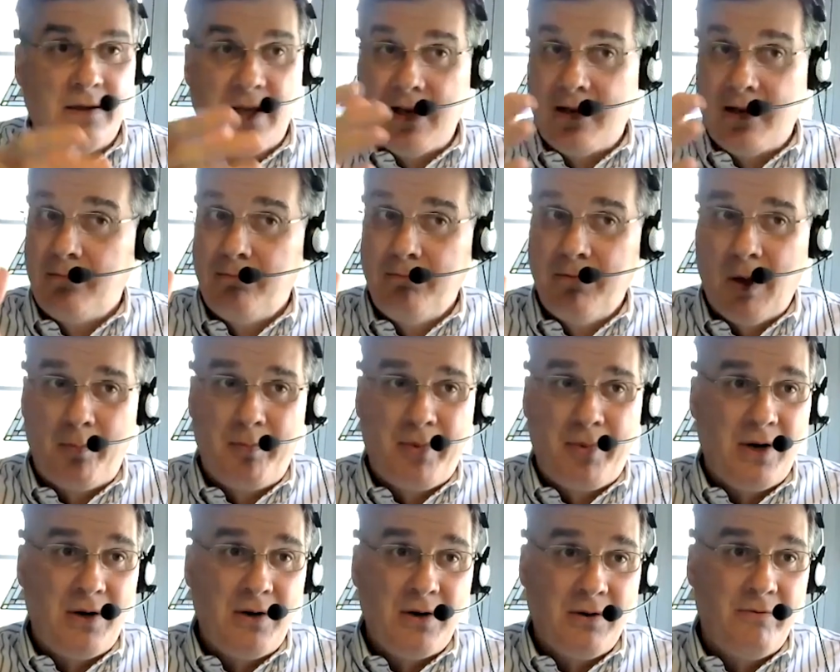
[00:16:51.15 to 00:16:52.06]
They
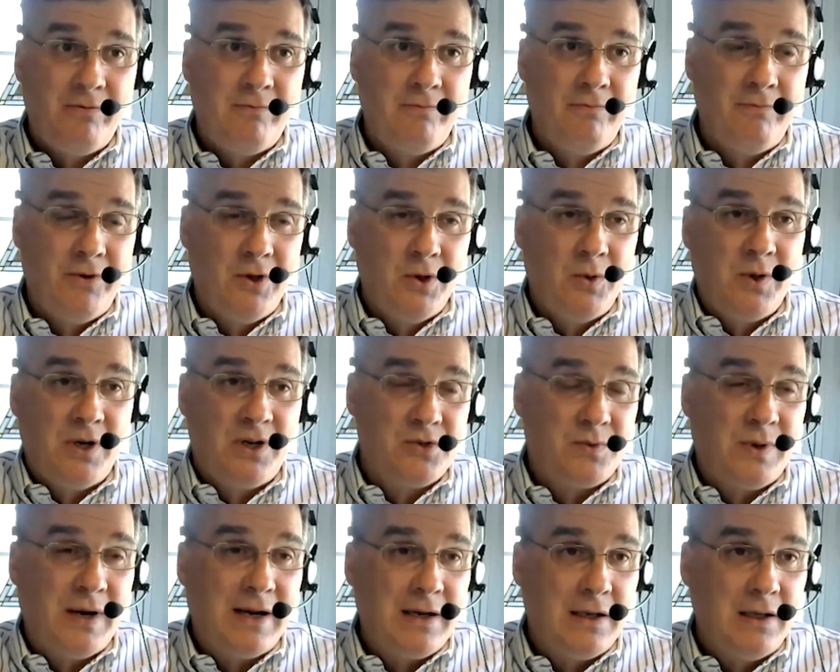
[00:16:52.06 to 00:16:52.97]
appear to view it
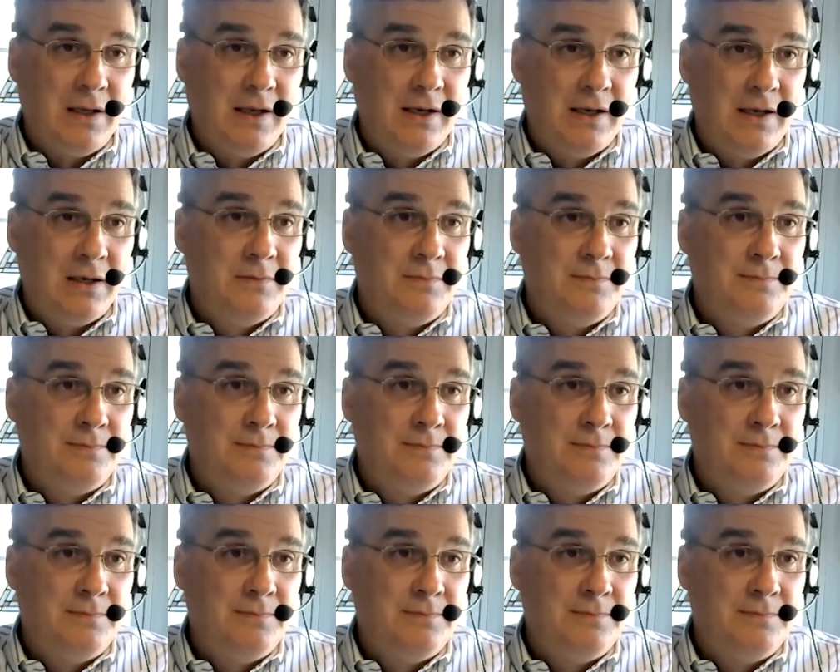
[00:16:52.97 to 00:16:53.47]
as regulated.